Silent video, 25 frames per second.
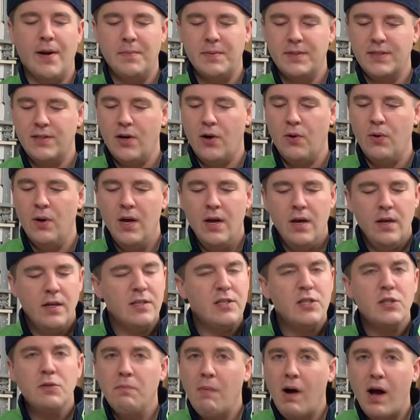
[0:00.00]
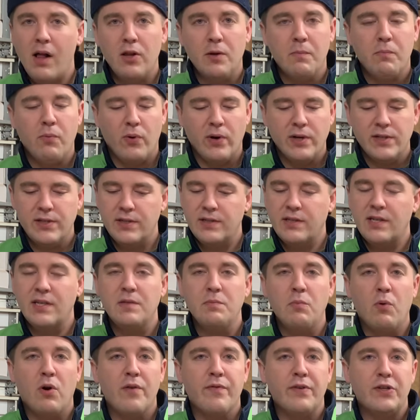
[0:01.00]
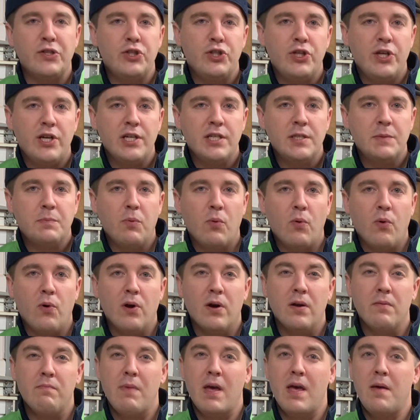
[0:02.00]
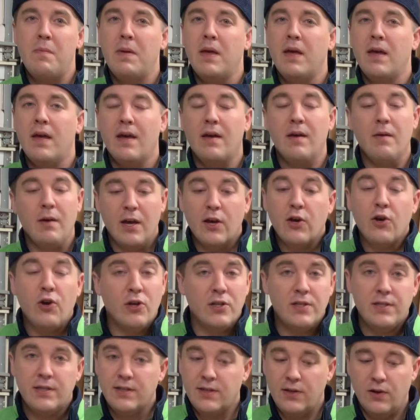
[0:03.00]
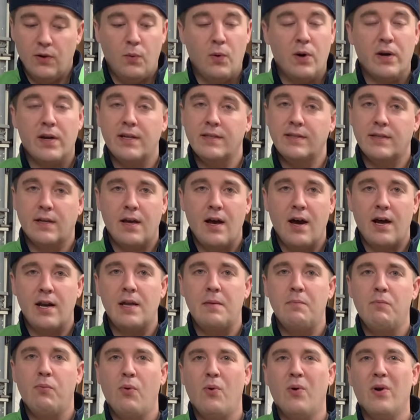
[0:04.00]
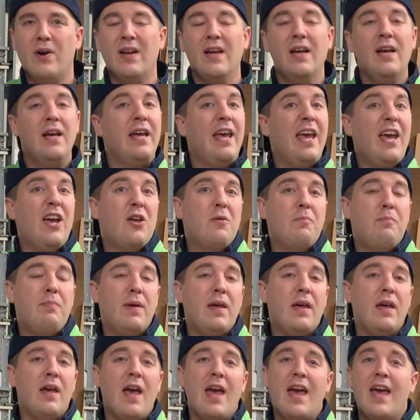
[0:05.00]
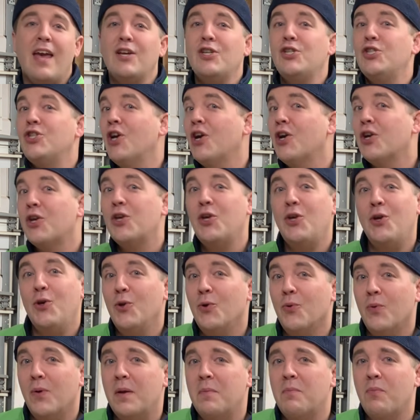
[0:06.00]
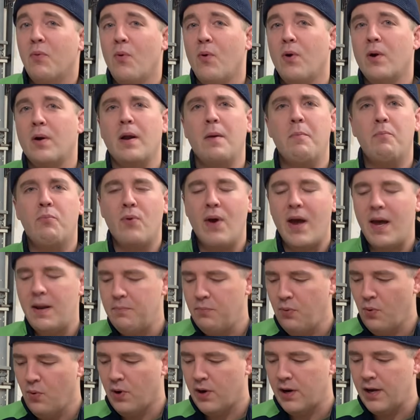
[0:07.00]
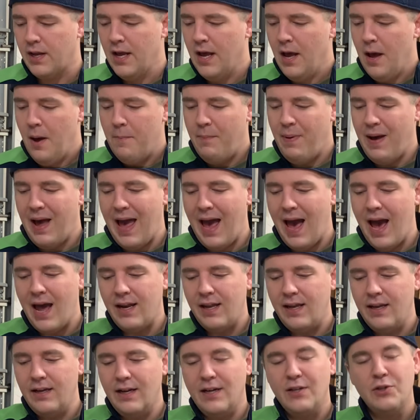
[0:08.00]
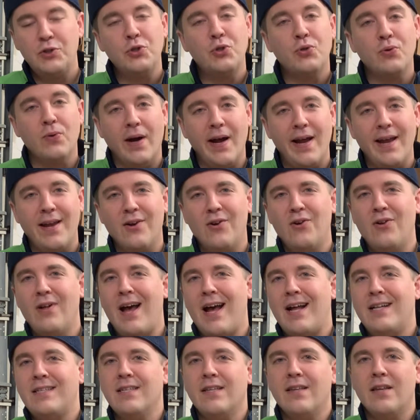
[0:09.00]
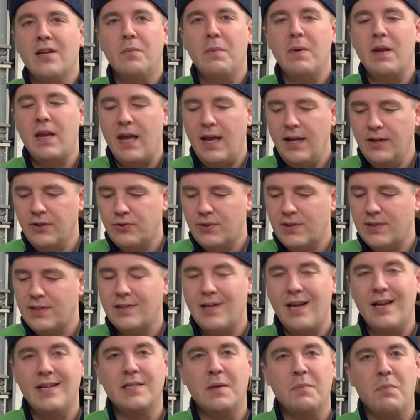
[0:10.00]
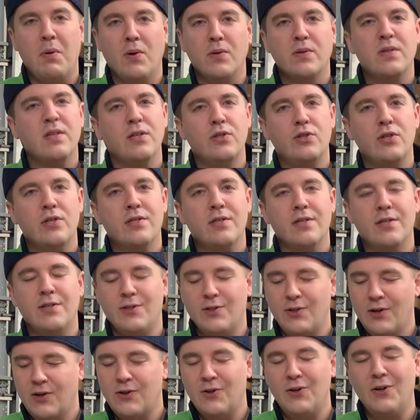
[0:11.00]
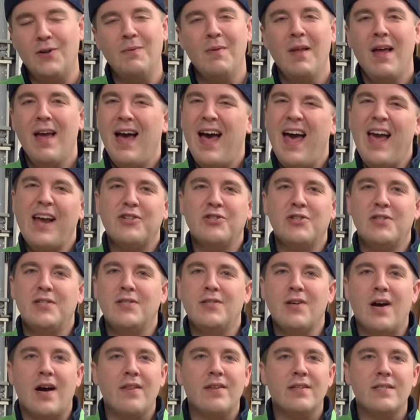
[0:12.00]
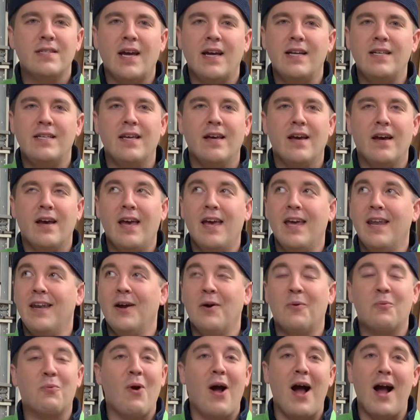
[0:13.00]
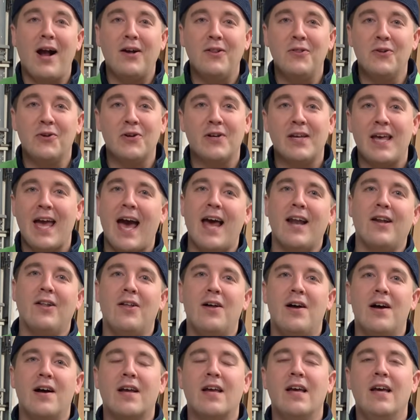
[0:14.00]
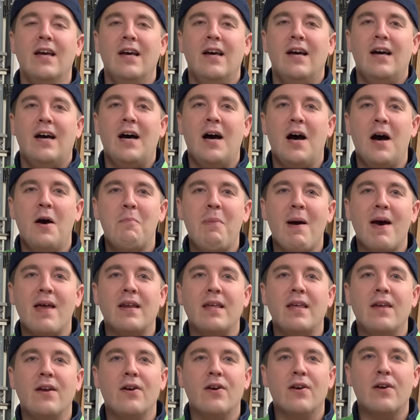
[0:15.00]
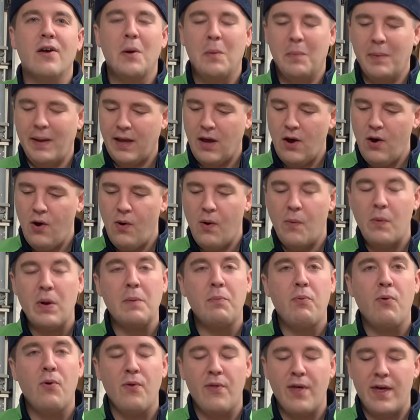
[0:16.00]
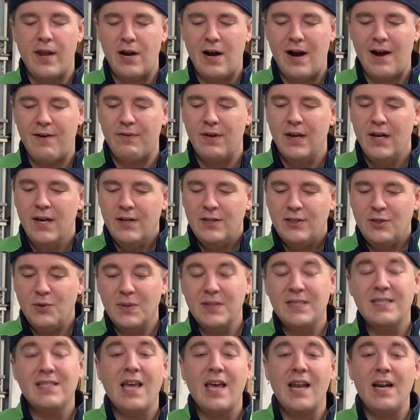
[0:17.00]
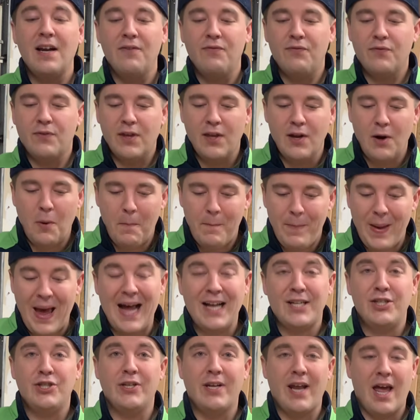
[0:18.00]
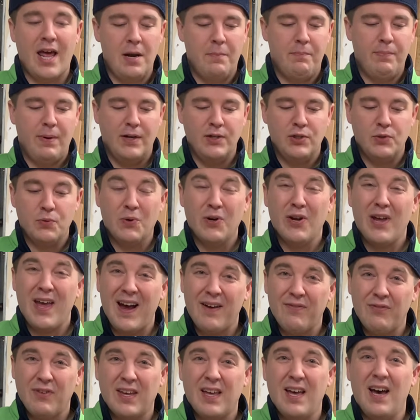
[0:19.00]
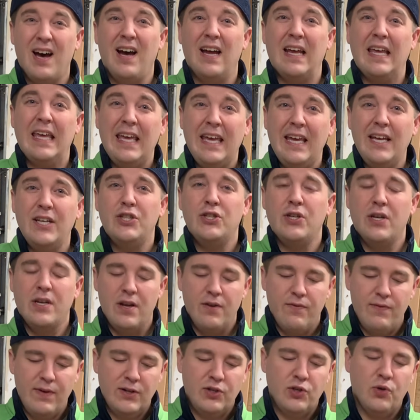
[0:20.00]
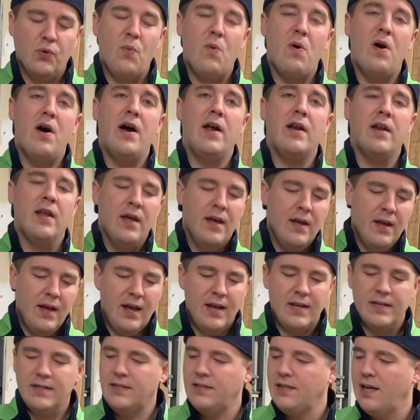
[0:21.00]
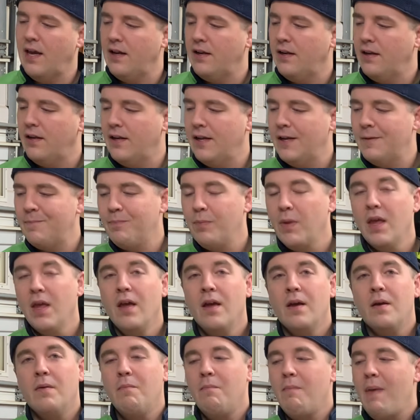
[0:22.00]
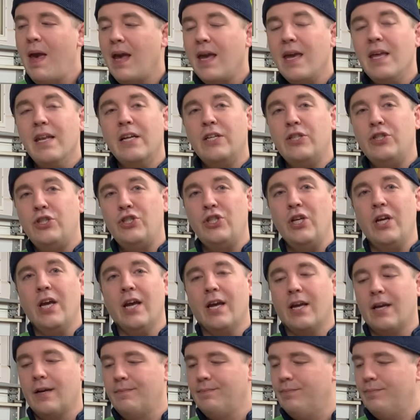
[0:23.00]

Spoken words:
So smaller boards, this is more of a cheese board. Maybe it could still work as a cutting board. It could be a charcuterie board, a bread board. But adding a triangle adds a little bit of interest as opposed to just the circle. I actually saw this idea in a Rockler catalog about a year ago. I'm like, oh, I want to pull that off. So instead of, batching out a bunch where you have to cut each individual one and sanding it, making a jig.